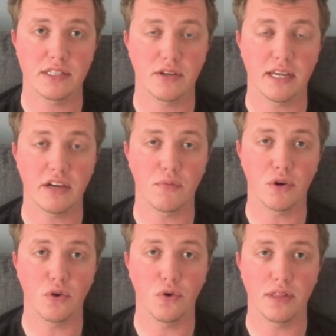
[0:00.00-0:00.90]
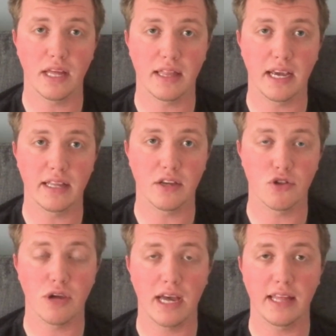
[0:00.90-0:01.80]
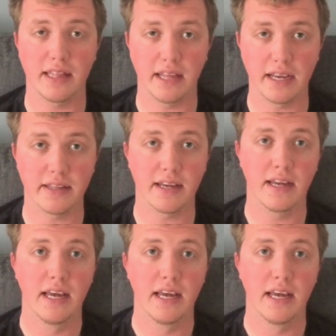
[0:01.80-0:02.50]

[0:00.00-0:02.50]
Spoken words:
so they could record that data, share that data,